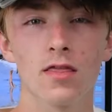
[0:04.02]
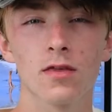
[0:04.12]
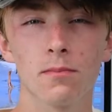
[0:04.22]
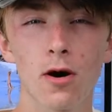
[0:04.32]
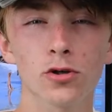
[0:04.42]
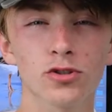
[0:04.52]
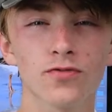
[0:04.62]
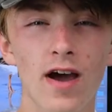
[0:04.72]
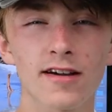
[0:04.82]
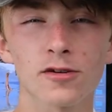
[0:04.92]
The most
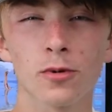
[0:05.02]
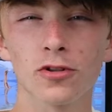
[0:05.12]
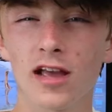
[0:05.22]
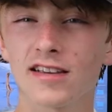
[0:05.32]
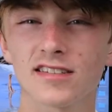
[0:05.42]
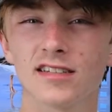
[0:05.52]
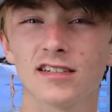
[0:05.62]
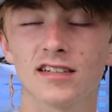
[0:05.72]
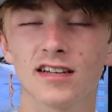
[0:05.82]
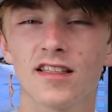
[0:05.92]
valuable lesson
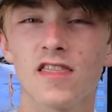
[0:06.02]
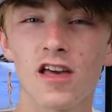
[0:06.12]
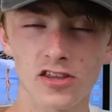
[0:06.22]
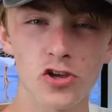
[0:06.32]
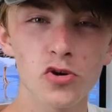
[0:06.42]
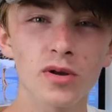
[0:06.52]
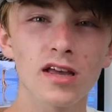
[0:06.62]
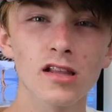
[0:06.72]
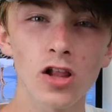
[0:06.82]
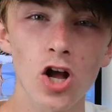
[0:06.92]
that you
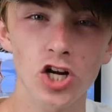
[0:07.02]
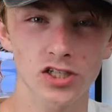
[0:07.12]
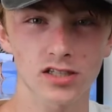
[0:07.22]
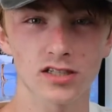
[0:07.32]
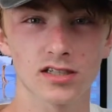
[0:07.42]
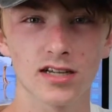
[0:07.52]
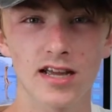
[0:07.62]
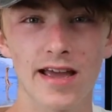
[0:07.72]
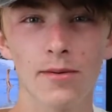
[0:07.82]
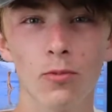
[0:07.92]
can learn
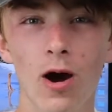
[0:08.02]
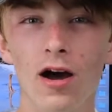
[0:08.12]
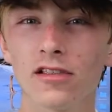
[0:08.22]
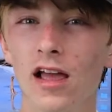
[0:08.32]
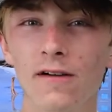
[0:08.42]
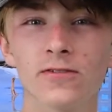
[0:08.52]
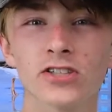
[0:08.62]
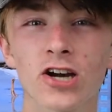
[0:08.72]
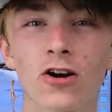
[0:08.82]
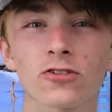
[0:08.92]
in wildlife
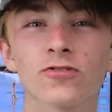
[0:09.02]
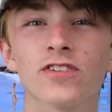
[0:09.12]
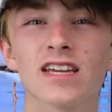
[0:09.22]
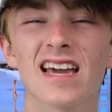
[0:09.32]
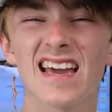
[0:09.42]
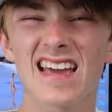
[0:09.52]
photography